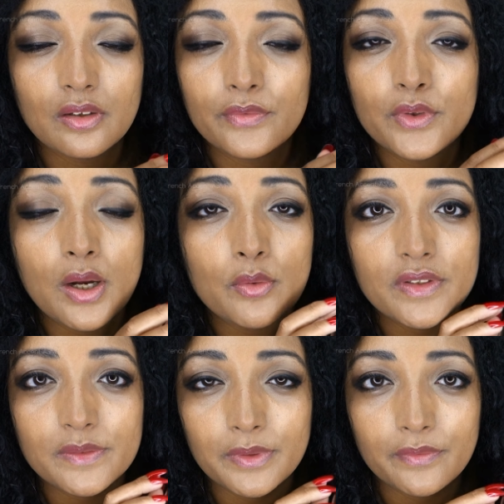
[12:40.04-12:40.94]
a few
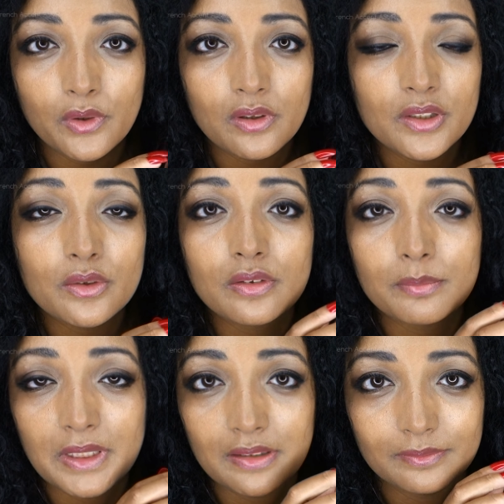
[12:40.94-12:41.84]
hours before your
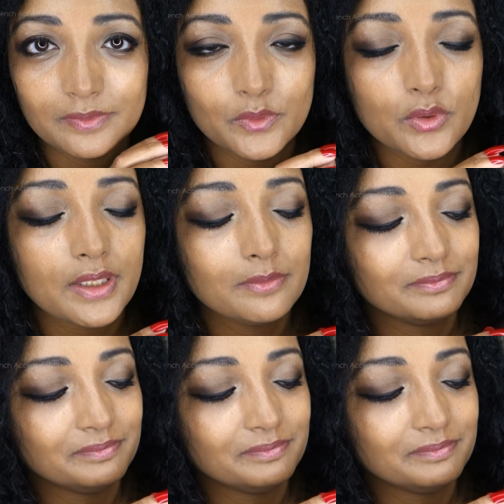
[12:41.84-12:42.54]
meal. Okay.